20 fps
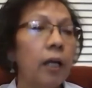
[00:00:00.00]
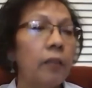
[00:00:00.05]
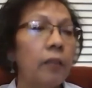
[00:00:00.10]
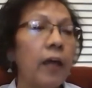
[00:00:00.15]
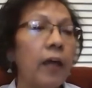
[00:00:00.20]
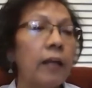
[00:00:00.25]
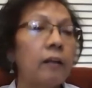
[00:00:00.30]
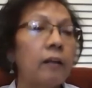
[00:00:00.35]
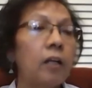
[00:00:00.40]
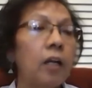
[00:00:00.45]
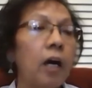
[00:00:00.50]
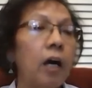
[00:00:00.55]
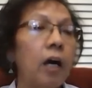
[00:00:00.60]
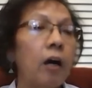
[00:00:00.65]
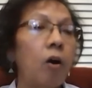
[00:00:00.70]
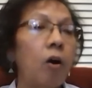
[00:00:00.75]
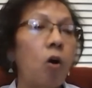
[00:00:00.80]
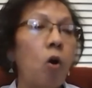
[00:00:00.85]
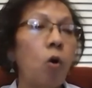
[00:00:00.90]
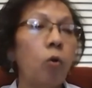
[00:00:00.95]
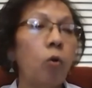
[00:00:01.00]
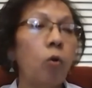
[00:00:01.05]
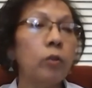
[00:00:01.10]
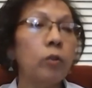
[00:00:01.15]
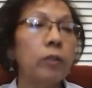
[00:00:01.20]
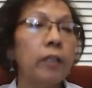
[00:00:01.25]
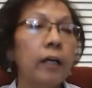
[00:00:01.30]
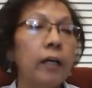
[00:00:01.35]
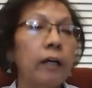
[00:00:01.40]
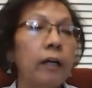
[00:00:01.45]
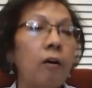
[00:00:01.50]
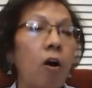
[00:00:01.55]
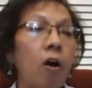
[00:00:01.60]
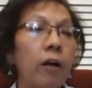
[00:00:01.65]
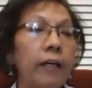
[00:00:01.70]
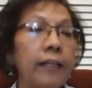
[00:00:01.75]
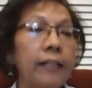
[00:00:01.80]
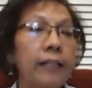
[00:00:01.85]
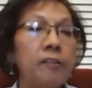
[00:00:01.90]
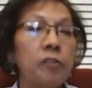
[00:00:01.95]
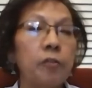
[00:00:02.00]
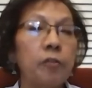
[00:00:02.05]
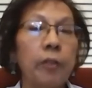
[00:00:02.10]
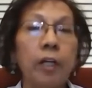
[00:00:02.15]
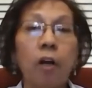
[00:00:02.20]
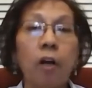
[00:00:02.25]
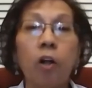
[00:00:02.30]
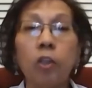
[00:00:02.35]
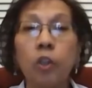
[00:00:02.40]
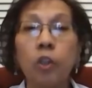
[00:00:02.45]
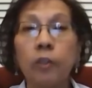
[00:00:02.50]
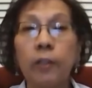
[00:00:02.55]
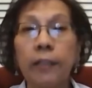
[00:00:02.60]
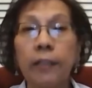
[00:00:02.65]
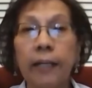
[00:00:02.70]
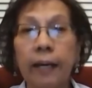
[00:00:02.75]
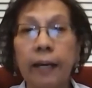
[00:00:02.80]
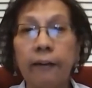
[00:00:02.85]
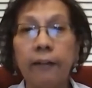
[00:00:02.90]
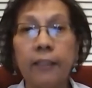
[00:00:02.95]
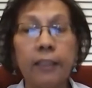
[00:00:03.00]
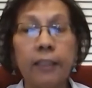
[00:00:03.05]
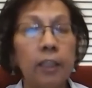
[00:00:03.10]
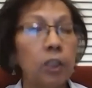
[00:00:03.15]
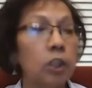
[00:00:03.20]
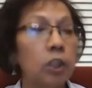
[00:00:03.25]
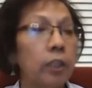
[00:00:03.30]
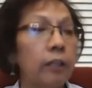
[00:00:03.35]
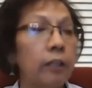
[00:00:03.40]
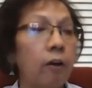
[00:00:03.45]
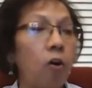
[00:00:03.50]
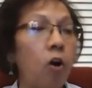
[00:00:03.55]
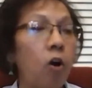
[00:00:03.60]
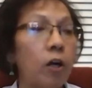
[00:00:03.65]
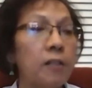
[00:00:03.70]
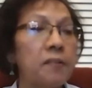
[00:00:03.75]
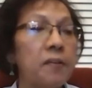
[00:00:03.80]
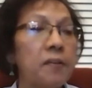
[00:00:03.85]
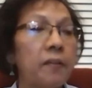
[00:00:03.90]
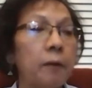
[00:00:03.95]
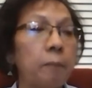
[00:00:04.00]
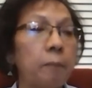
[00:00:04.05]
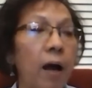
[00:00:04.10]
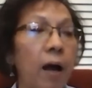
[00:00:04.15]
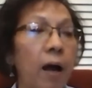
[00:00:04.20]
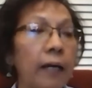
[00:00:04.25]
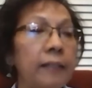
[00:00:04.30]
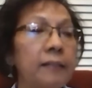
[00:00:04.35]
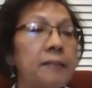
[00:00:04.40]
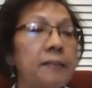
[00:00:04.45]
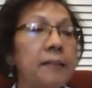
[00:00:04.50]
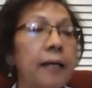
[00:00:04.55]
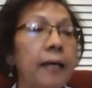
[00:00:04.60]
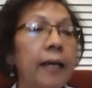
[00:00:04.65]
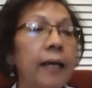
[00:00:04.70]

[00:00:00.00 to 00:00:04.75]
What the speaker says: that hold our history, culture, and heritage in their hearts and their minds,